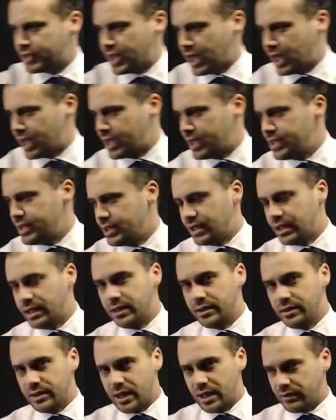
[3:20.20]
K
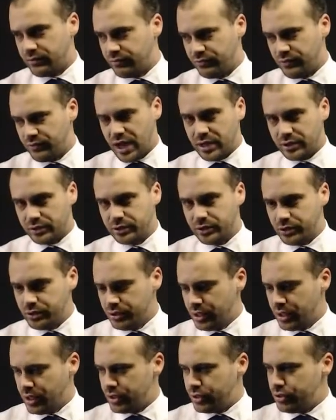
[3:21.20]
in that
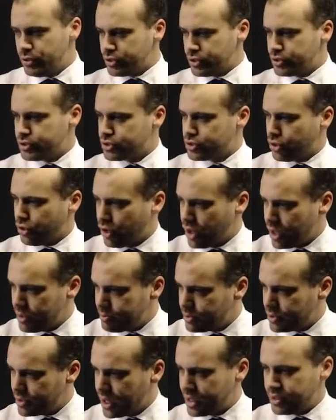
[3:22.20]
value. You could
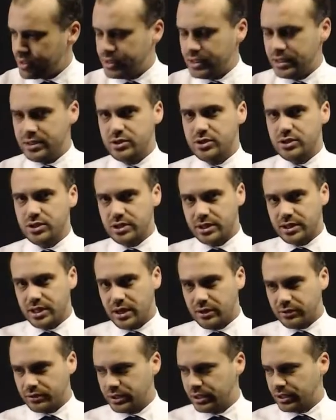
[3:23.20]
type that into your
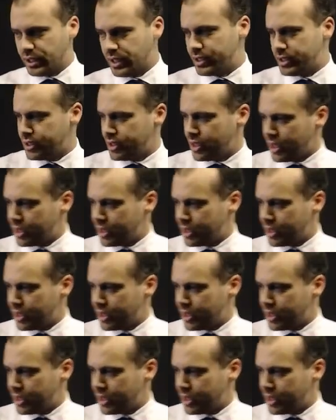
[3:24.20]
calculator